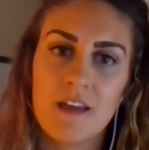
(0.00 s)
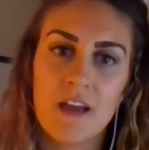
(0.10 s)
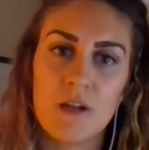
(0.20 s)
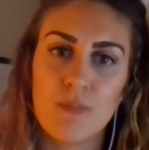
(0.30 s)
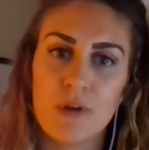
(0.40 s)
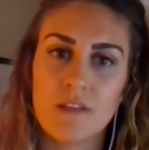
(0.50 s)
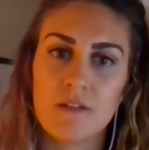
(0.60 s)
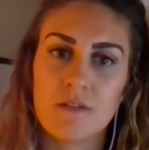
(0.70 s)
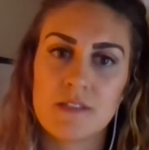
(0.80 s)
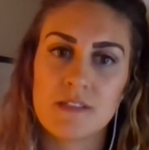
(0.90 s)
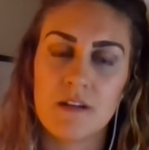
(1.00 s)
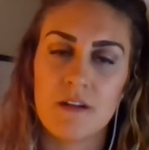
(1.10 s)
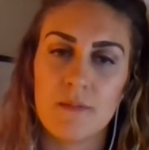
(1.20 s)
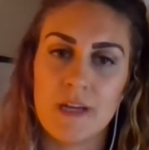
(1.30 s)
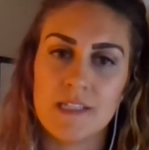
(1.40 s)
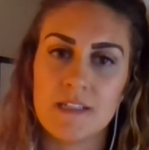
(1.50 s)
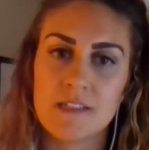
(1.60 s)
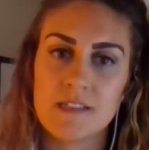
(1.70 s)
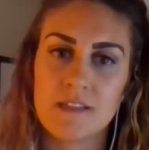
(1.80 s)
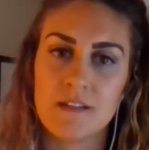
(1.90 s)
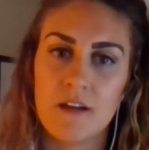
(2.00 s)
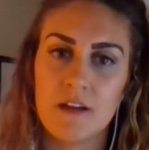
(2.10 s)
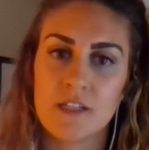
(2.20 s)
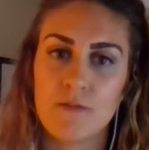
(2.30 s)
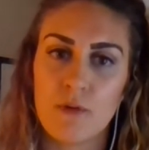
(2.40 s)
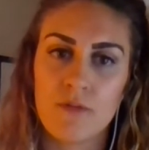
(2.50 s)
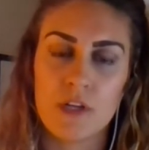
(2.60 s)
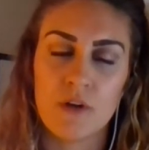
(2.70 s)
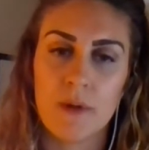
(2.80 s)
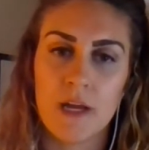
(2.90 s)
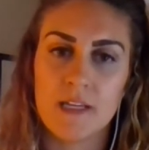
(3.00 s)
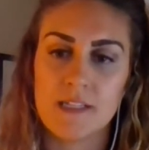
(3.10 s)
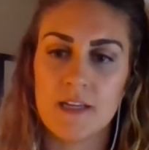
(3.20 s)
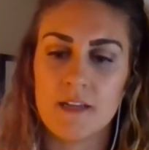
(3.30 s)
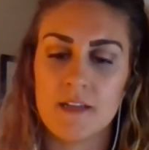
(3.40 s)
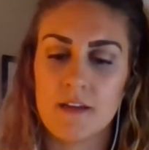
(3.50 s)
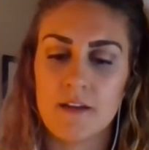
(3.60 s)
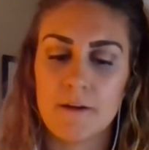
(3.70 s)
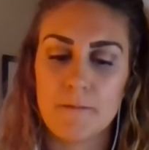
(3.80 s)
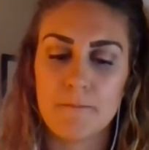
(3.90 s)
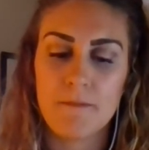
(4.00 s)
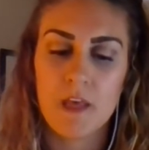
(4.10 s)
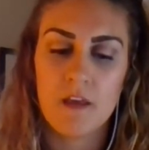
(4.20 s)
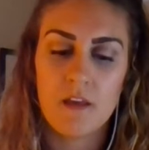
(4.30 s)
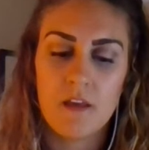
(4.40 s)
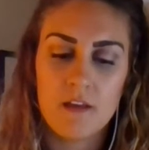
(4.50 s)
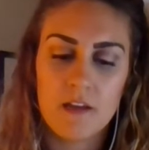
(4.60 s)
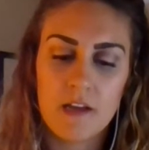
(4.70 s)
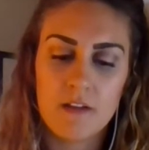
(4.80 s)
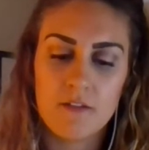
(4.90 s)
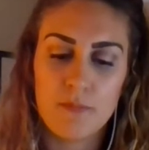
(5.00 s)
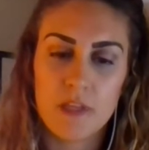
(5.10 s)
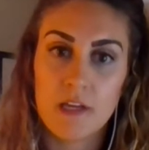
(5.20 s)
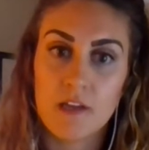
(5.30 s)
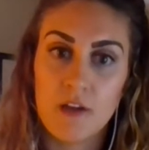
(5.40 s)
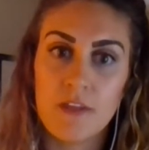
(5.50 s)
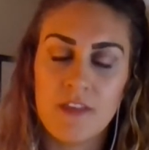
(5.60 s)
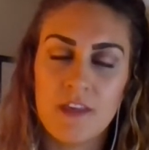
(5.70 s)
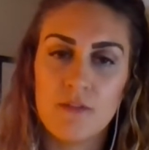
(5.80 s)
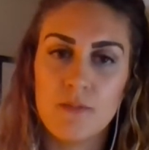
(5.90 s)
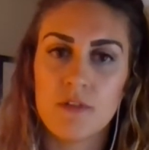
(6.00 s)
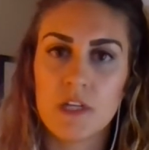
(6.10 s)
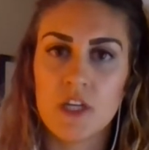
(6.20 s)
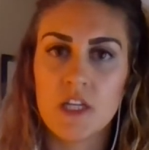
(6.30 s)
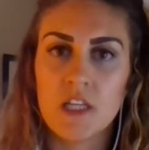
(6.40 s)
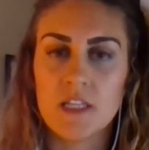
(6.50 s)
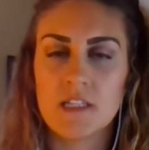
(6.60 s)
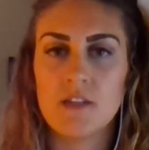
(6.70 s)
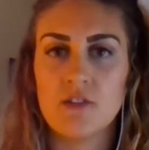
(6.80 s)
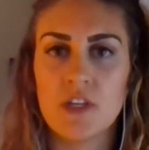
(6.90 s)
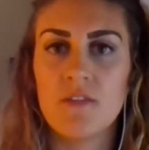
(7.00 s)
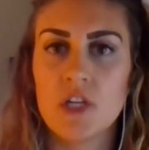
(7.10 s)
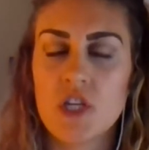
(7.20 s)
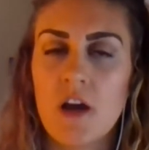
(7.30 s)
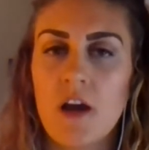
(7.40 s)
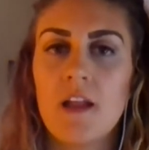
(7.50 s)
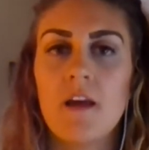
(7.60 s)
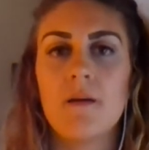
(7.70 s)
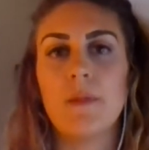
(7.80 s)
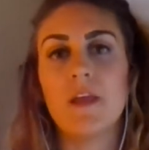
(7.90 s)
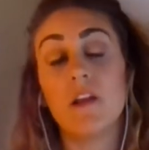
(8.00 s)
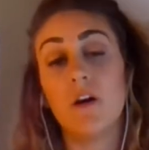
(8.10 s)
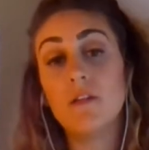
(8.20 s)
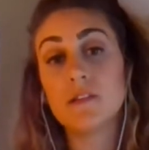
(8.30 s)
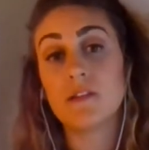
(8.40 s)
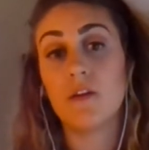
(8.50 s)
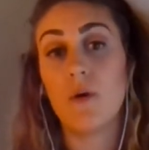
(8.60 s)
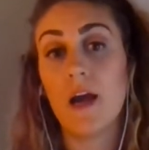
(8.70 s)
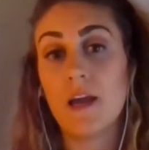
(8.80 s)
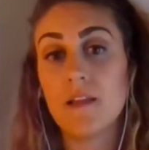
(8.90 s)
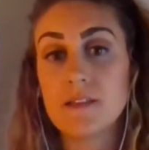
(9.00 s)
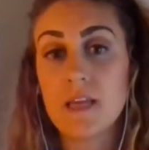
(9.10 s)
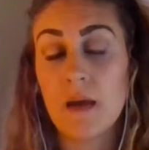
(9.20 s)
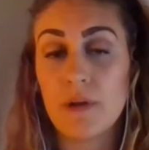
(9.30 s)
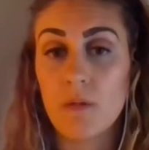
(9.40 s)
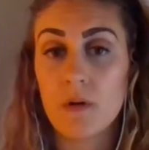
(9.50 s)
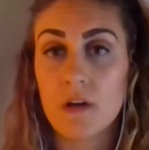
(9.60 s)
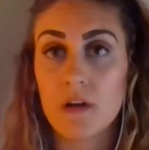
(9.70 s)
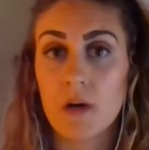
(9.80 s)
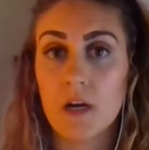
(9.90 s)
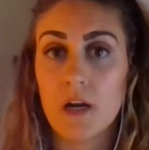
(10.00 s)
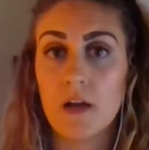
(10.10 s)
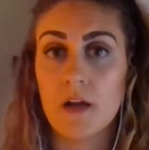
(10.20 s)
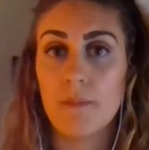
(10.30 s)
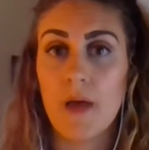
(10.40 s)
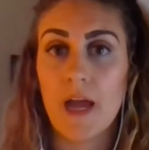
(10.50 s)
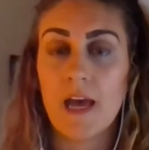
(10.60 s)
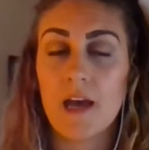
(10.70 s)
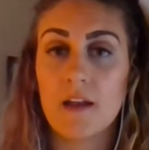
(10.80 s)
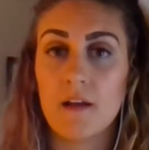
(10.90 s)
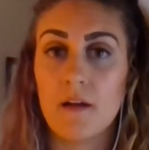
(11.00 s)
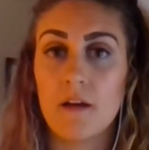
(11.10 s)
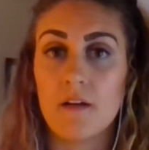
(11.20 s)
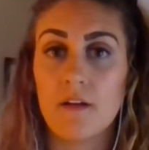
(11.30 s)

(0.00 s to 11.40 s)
They can kind of bring those ideas to the forefront of your mind and kind of be like, no, I think you'd be really good at this, you should give it a shot. And then also I had this happen at work where I had